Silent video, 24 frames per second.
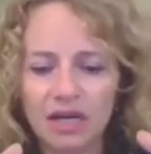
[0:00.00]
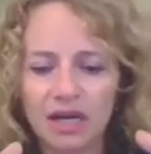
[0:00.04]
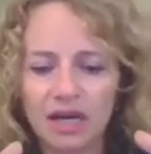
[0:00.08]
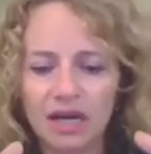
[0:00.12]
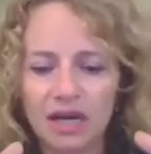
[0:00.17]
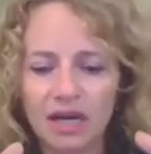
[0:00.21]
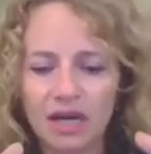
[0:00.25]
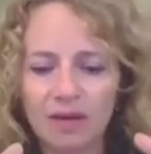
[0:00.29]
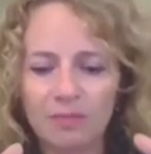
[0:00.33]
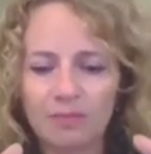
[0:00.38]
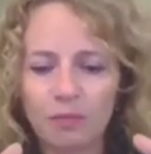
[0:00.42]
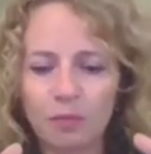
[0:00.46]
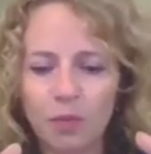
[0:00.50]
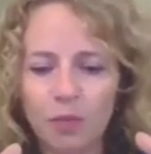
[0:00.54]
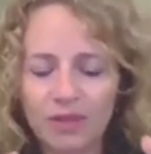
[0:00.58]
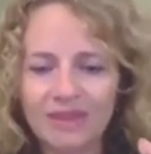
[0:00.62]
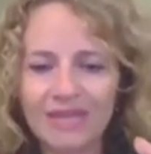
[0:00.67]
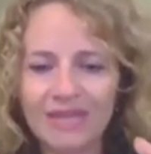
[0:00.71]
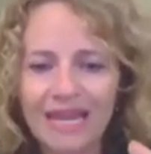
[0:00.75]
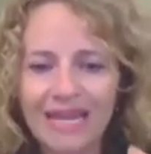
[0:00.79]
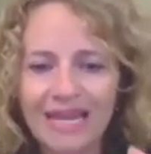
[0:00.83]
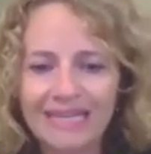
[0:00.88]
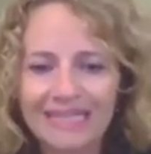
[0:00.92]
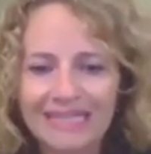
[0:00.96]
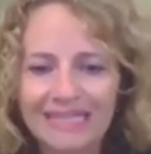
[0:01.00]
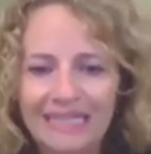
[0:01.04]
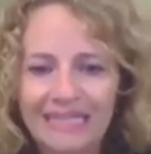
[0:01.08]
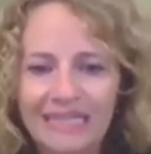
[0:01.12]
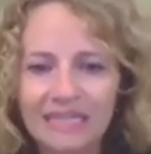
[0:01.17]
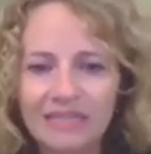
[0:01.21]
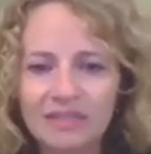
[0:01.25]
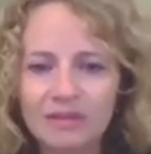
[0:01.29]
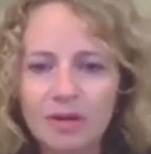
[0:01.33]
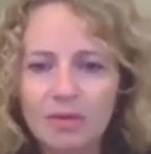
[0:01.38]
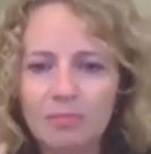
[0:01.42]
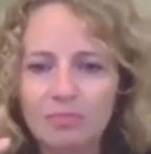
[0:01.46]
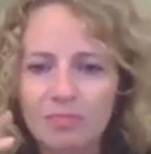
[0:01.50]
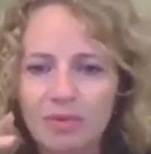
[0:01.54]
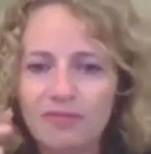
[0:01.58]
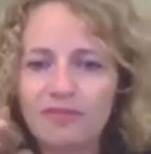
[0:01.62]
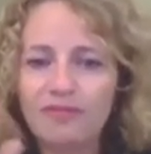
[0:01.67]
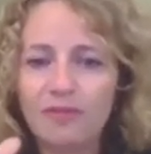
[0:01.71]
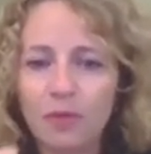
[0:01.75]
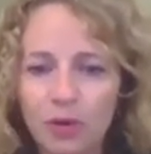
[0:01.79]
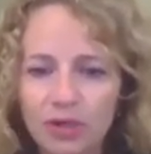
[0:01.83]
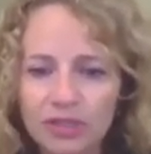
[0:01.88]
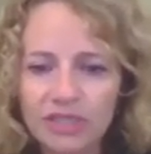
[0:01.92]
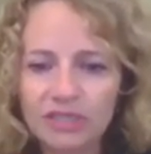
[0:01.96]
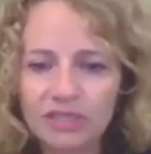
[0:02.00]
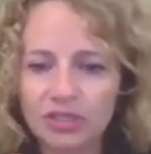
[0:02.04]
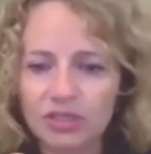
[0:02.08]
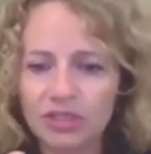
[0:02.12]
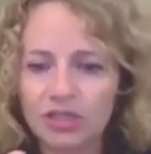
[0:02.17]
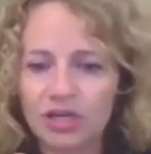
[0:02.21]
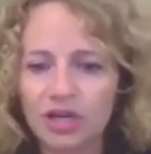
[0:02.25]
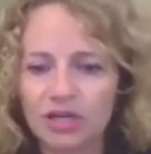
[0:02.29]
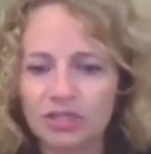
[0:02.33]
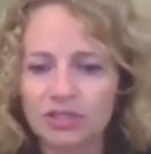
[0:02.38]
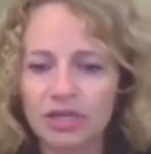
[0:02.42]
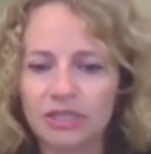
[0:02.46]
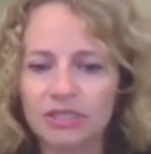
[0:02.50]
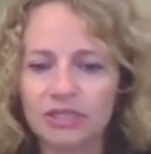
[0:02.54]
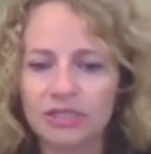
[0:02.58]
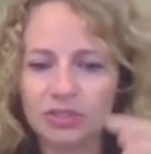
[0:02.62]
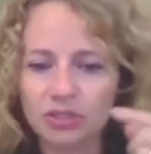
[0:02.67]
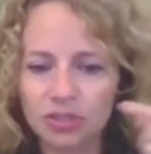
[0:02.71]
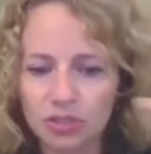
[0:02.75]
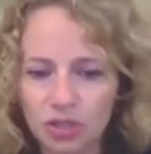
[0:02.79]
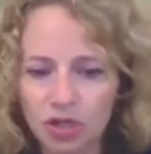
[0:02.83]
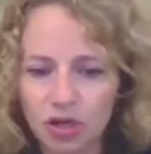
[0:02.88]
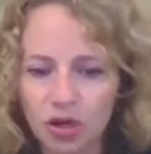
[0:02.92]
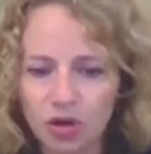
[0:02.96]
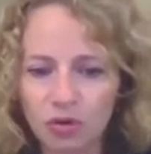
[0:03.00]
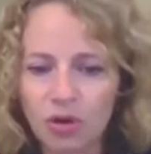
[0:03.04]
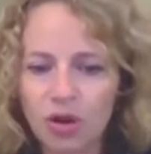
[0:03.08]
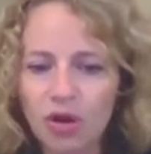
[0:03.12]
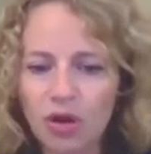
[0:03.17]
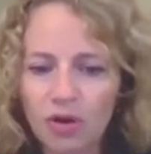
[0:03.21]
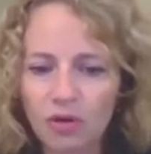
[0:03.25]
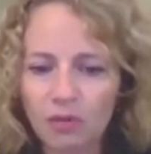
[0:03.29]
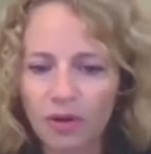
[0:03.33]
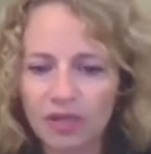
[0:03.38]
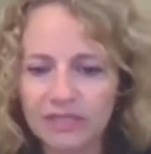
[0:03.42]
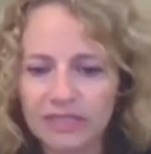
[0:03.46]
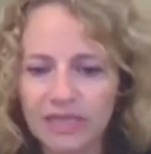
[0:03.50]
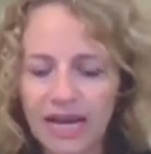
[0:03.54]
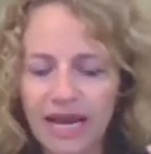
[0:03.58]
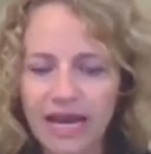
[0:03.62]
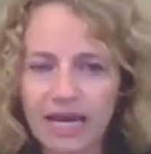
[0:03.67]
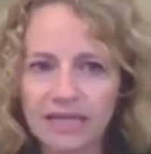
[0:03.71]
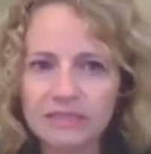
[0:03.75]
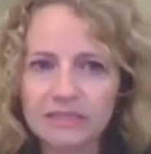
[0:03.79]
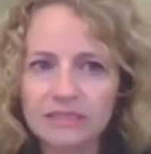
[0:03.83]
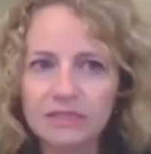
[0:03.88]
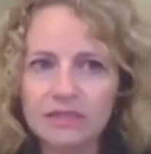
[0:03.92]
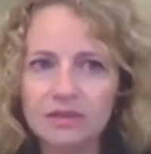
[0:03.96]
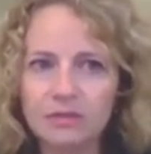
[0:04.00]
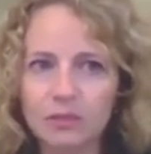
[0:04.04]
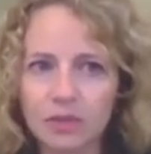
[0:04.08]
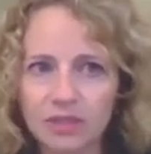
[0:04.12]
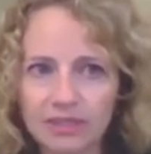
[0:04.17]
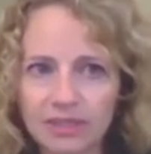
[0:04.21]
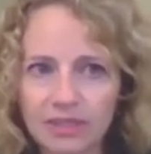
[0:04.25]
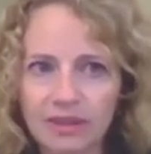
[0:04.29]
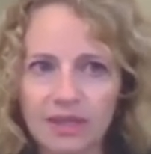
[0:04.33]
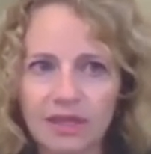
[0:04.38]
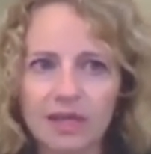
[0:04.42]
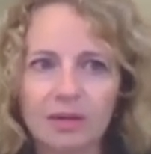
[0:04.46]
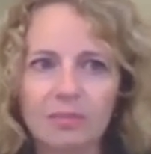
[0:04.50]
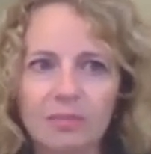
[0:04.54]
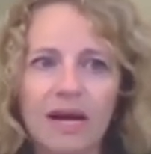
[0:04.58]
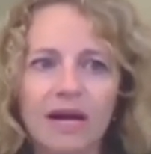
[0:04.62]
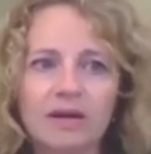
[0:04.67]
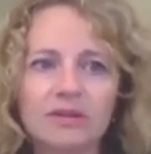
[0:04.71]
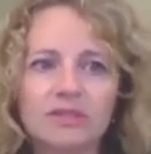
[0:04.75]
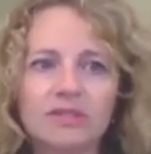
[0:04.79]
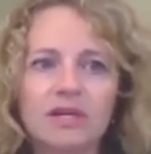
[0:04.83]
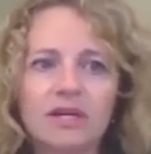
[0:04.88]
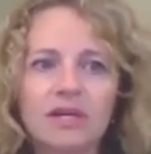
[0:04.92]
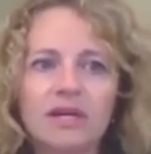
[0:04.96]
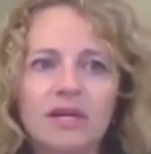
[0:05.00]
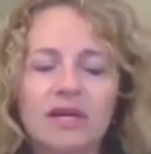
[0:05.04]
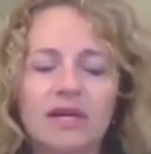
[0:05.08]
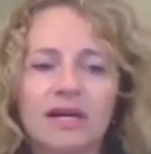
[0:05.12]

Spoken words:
what they need before they start contracting to know what to ask, what to think about?